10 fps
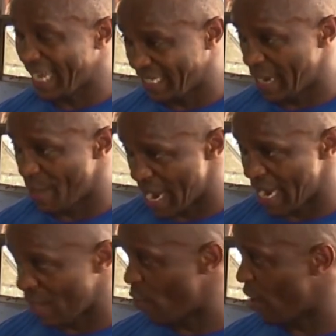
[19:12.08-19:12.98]
gire cia
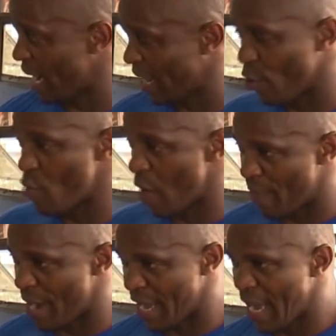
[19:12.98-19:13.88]
mai no wona ne
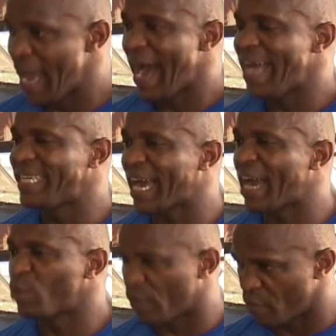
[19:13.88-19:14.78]
ngunyuaga mai I take
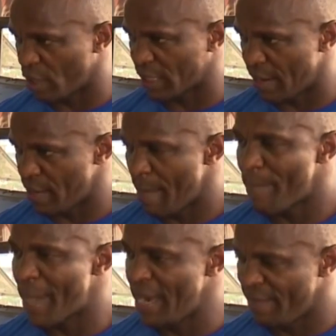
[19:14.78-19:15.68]
a lot of water
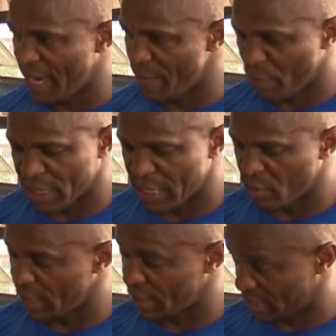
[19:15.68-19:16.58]
mai ni very important
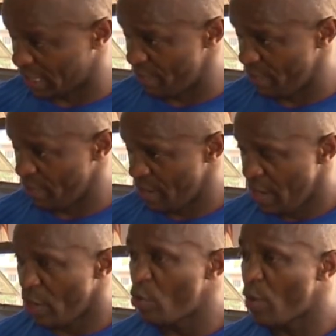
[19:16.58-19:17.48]
to the system
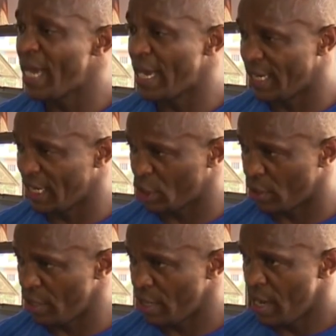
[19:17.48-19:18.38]
no do
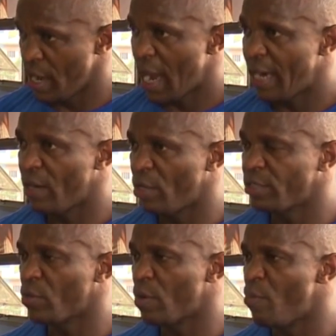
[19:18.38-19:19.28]
dehydration and
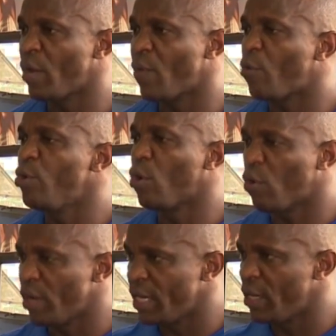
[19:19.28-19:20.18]
also more waku
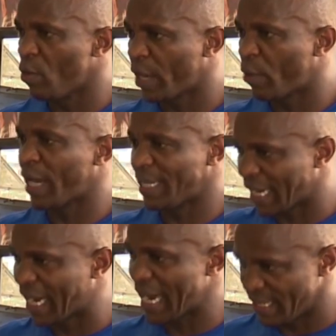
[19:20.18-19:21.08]
nyoko need go quick
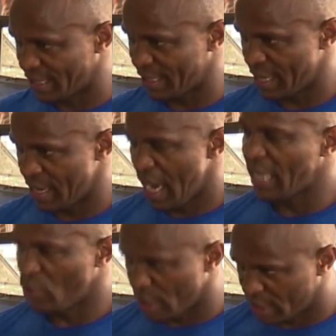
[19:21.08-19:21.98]
at cleanse
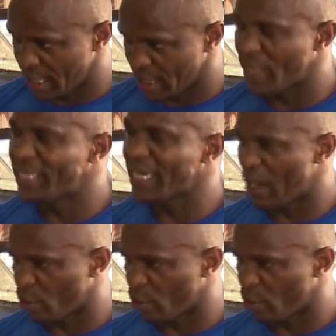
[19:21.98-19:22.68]
as you are training so I take a